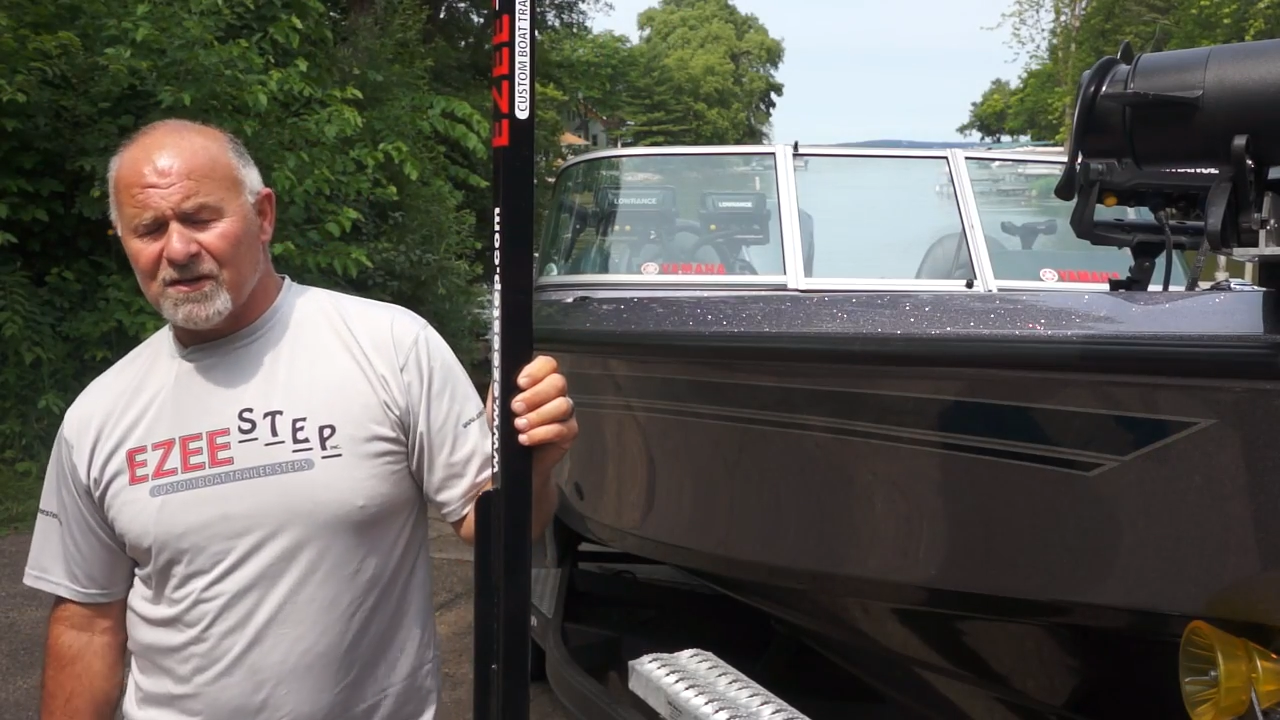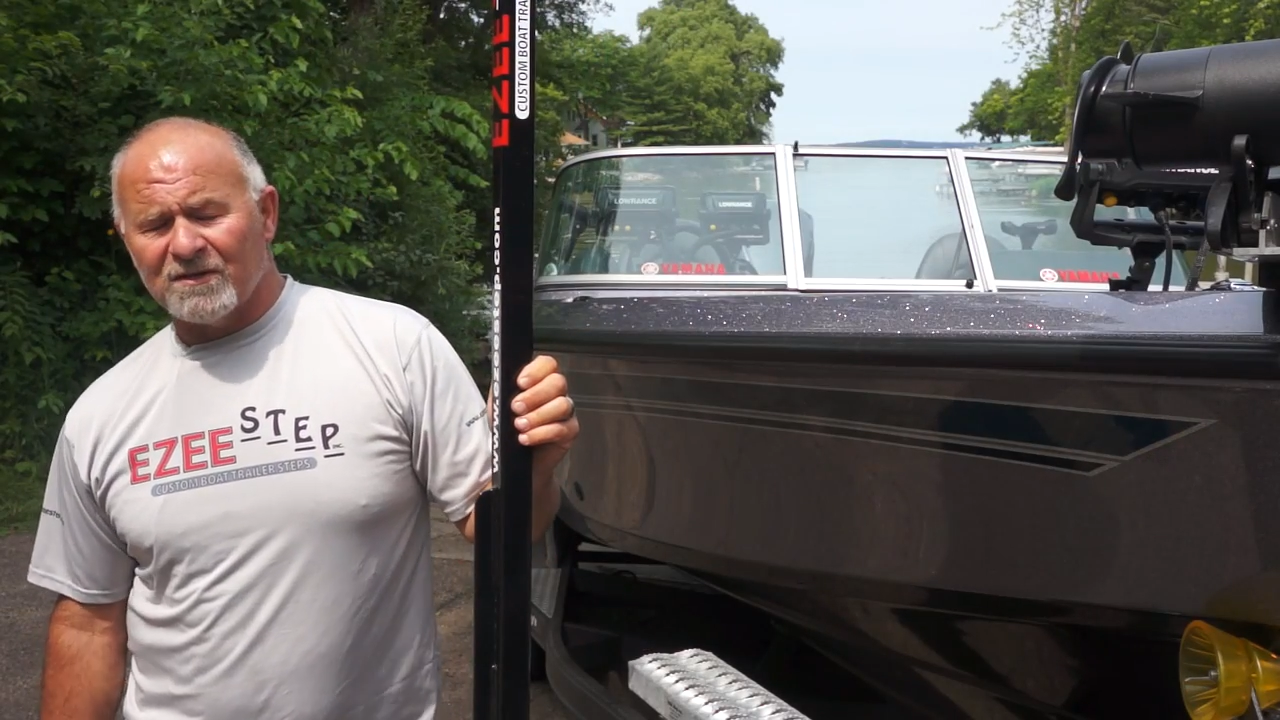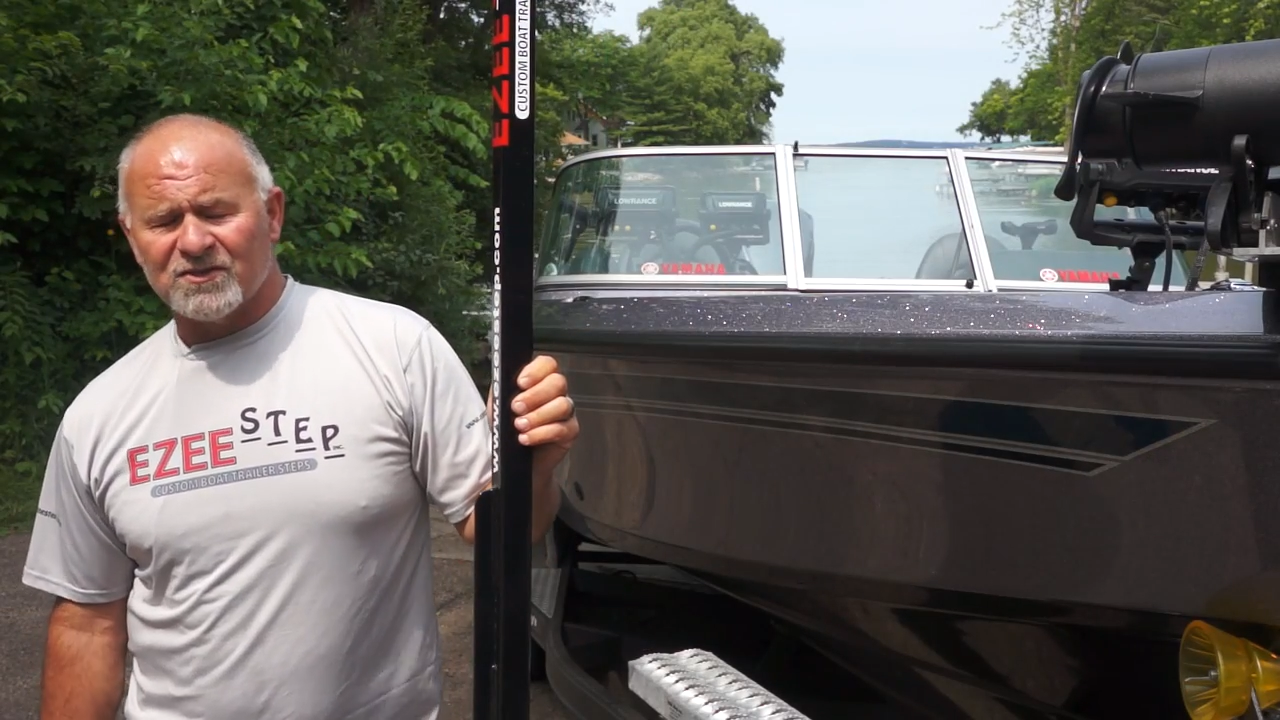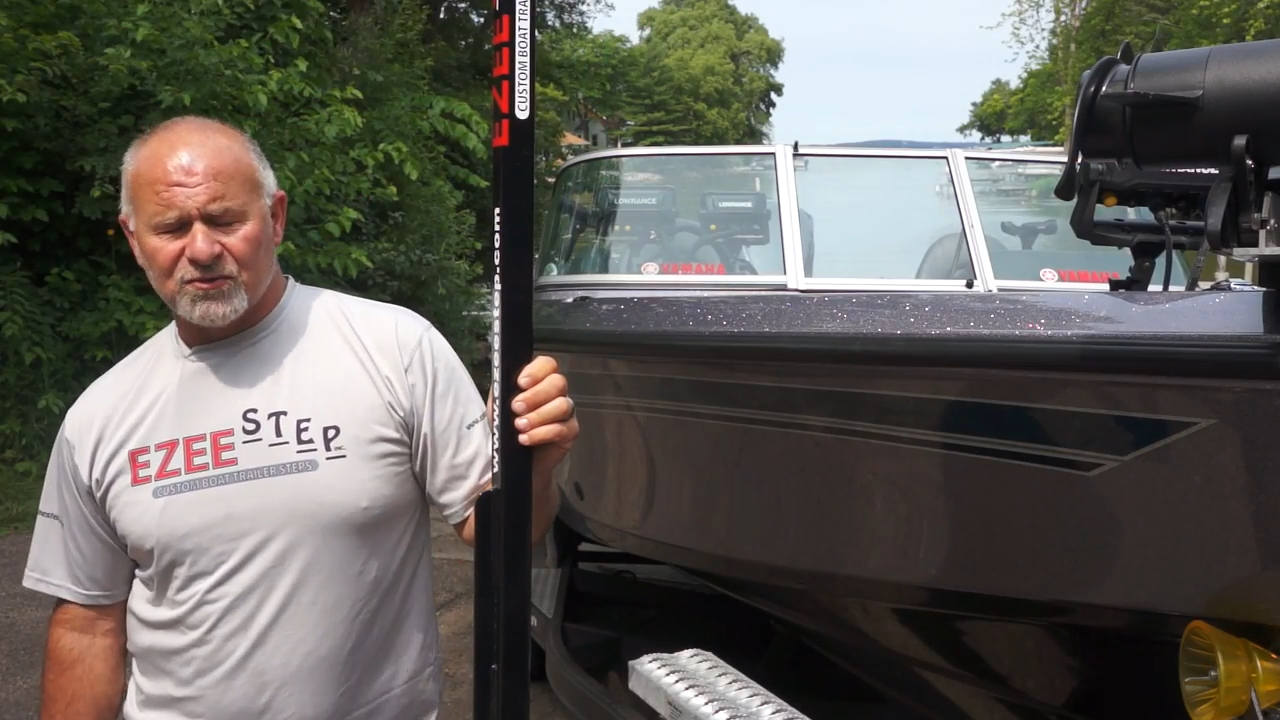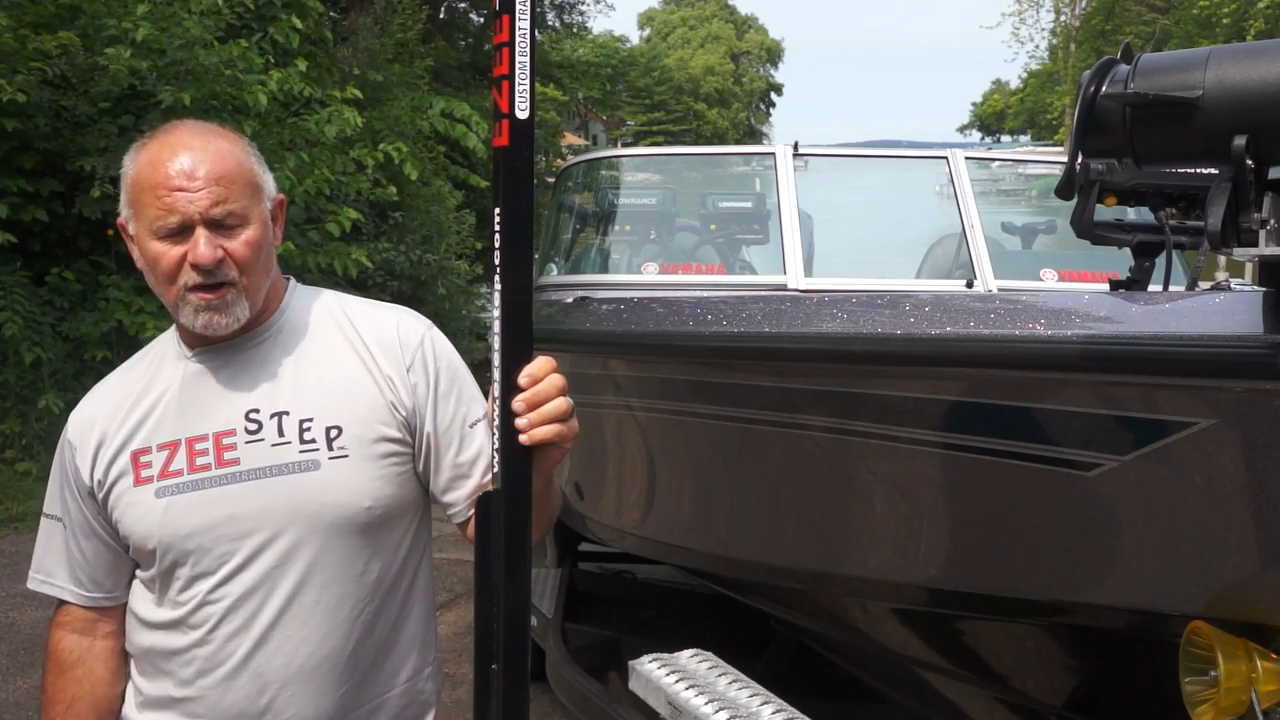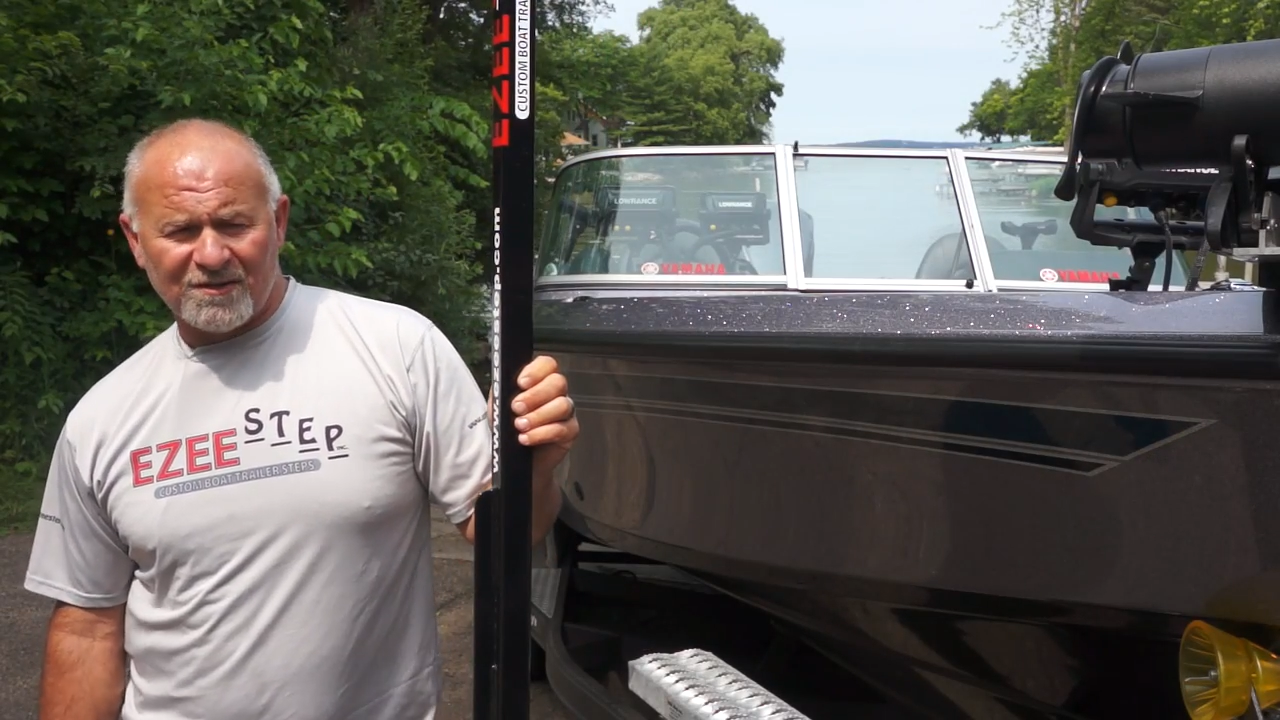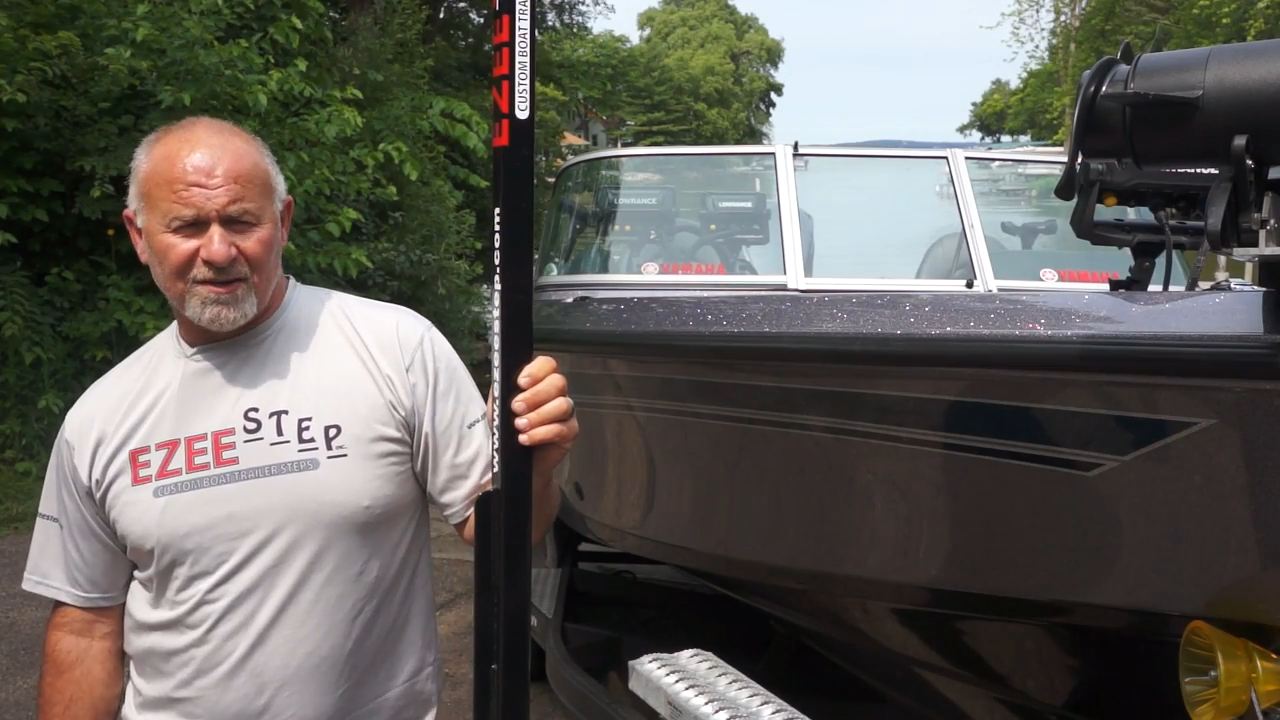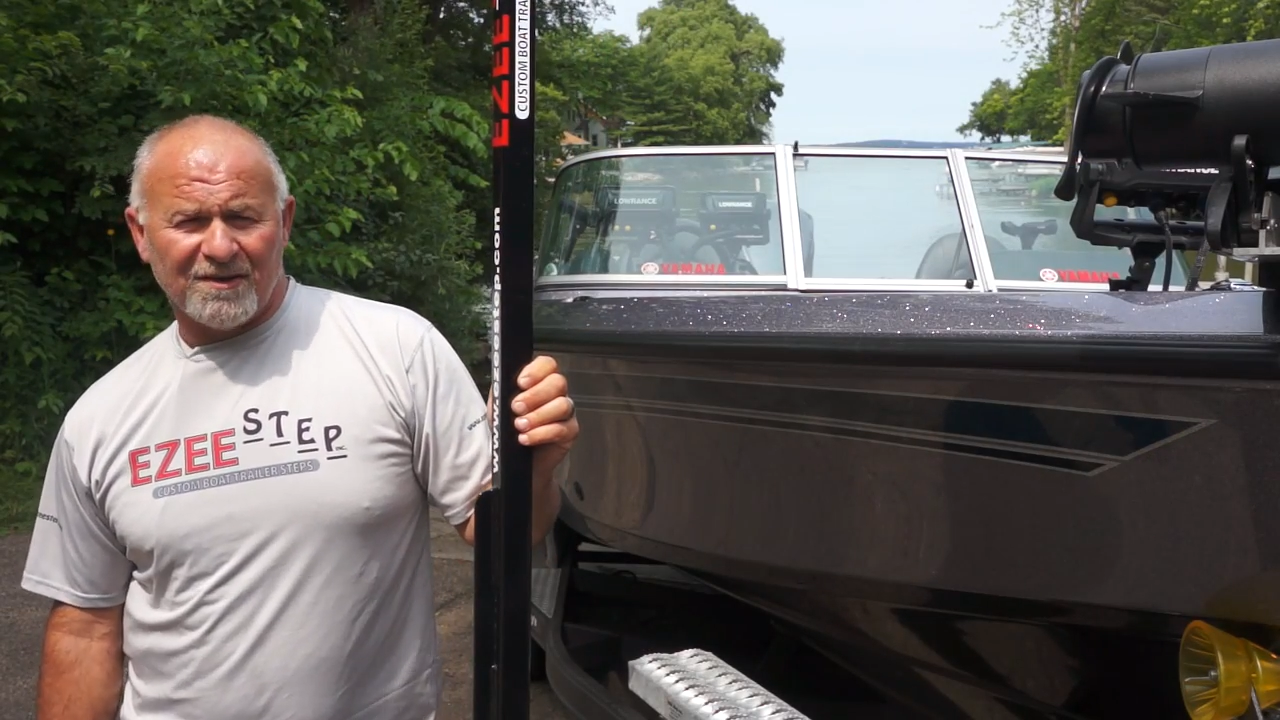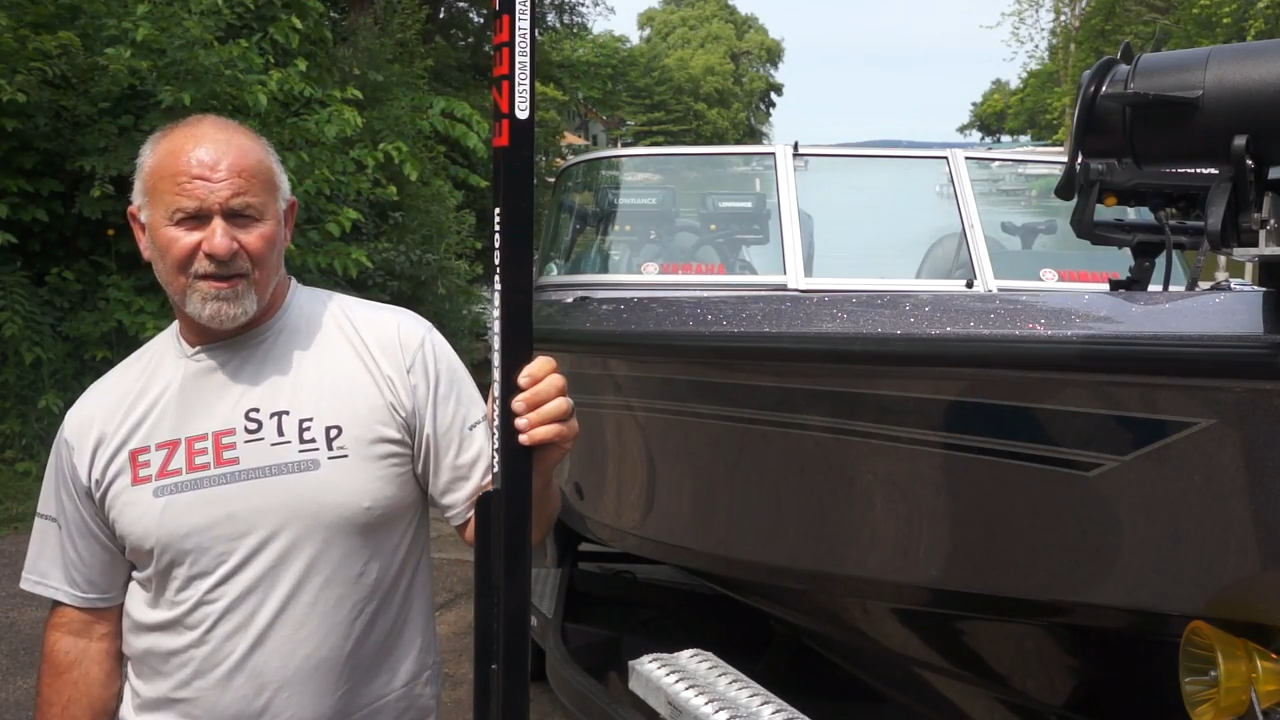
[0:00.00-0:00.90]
constructed